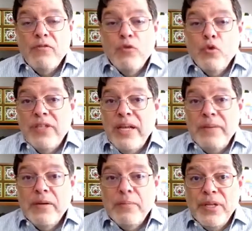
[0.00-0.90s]
and of course
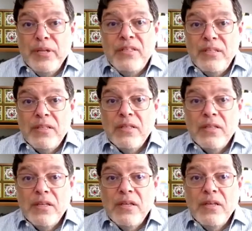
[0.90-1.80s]
they'd be complicit
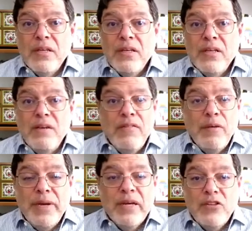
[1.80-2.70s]
if
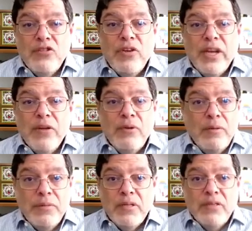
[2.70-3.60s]
the Americans strike
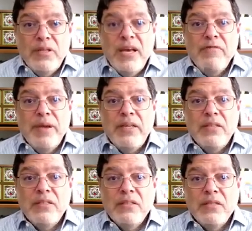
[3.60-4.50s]
Iran because they have
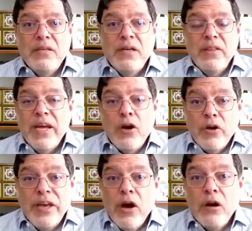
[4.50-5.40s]
bases. They
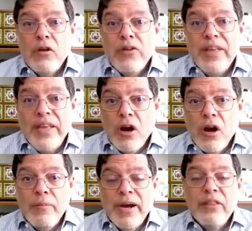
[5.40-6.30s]

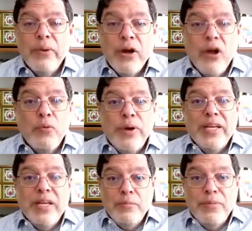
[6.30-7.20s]
are, by the way,
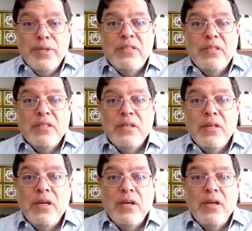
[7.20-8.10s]
already complicit.
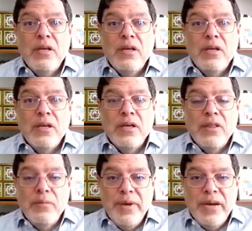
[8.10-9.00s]

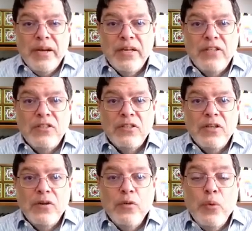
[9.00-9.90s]
The Americans,
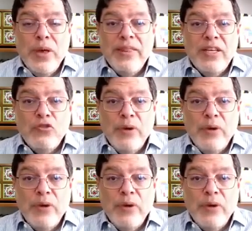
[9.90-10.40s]
when the